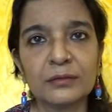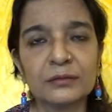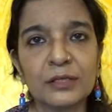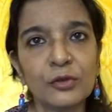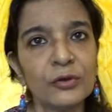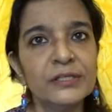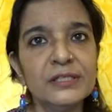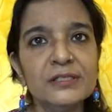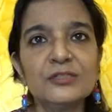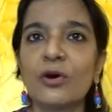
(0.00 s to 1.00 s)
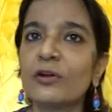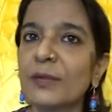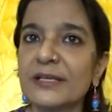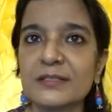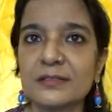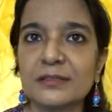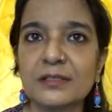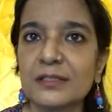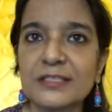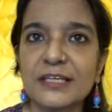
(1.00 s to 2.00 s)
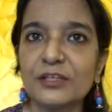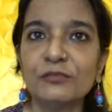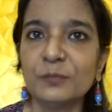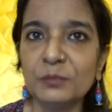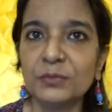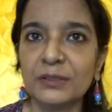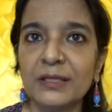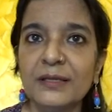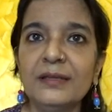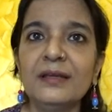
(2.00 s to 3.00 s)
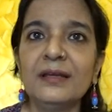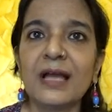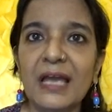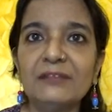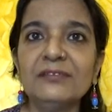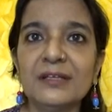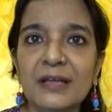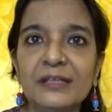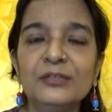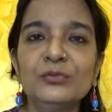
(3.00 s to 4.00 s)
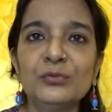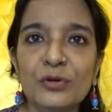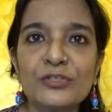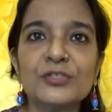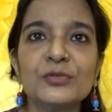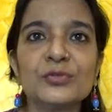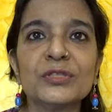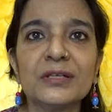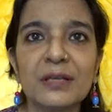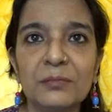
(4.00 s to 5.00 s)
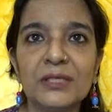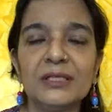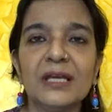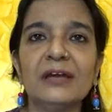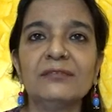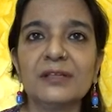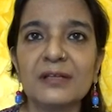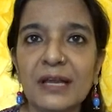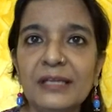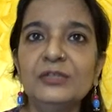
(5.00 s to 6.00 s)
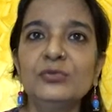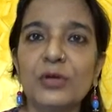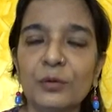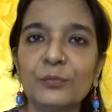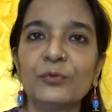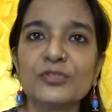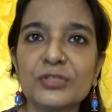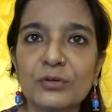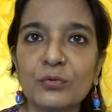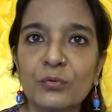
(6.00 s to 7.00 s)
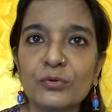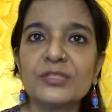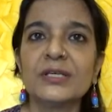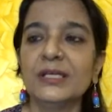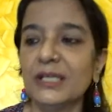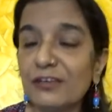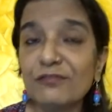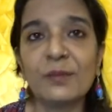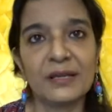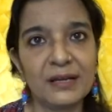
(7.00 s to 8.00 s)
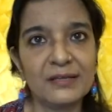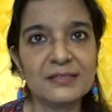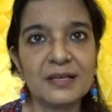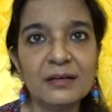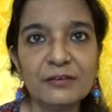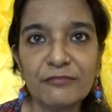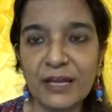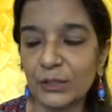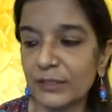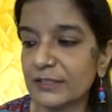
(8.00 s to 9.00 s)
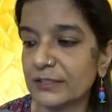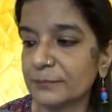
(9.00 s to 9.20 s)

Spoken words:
authorities or by certain other set of people. I have the right to constitutional remedy. I have the right to approach the courts if my rights are violated.